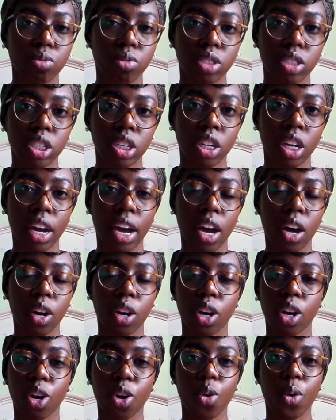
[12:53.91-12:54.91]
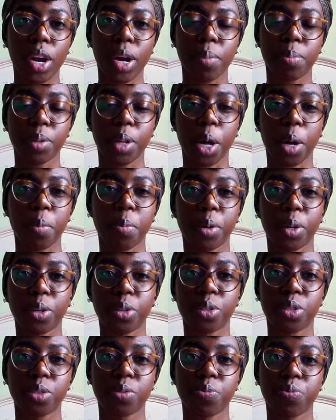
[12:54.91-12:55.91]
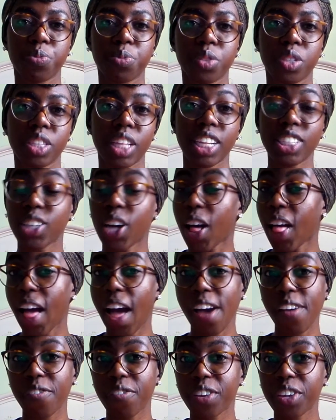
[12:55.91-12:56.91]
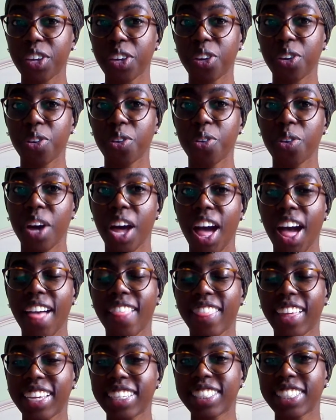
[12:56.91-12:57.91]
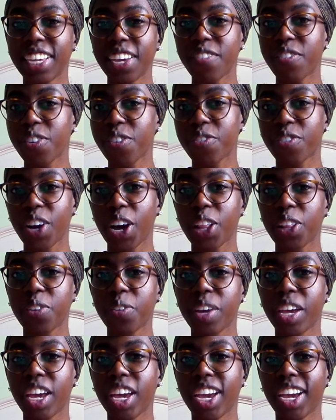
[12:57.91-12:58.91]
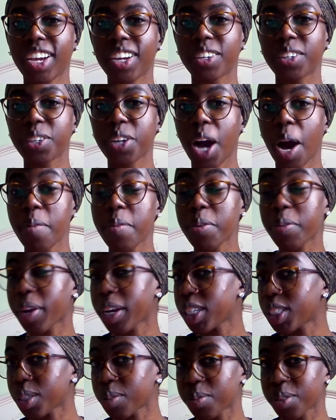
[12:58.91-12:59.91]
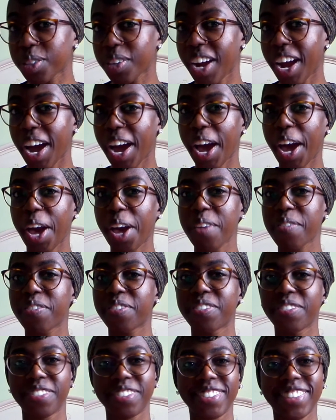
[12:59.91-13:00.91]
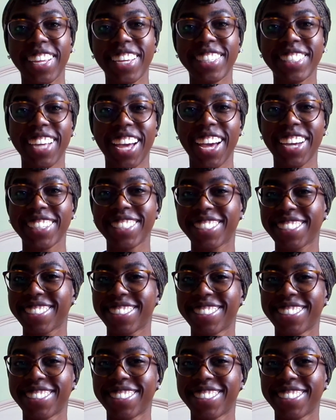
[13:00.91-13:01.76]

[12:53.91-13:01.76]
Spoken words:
chug out a quick blog post. That's all I have for you. Thanks again for following. Comment, rate, subscribe. Thanks, guys.